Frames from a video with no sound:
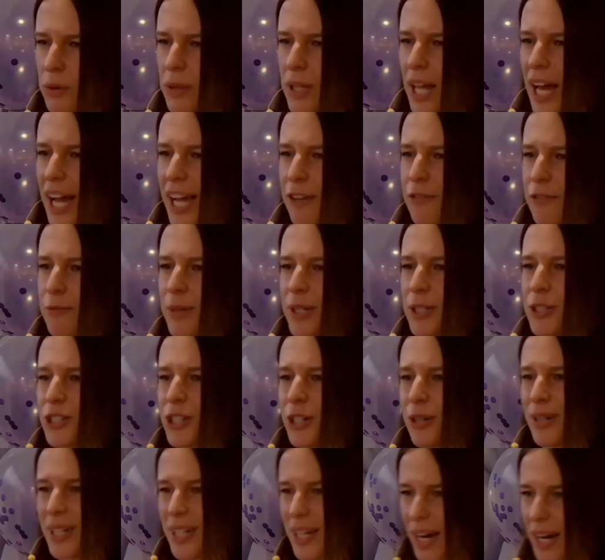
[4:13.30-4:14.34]
life, but
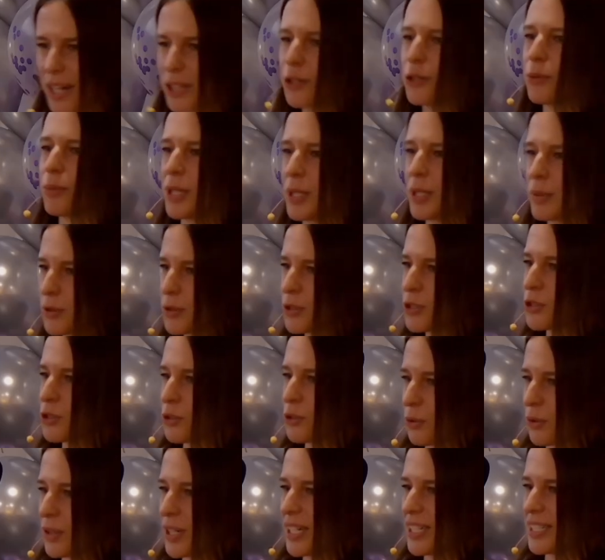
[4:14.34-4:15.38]
sharing other people's
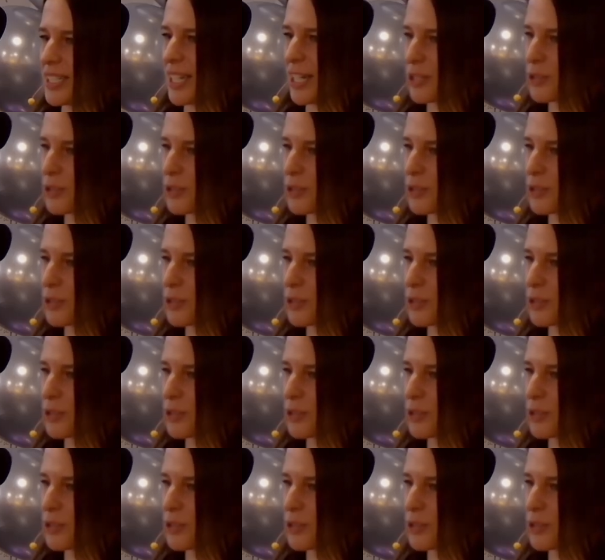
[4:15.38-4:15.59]
stories as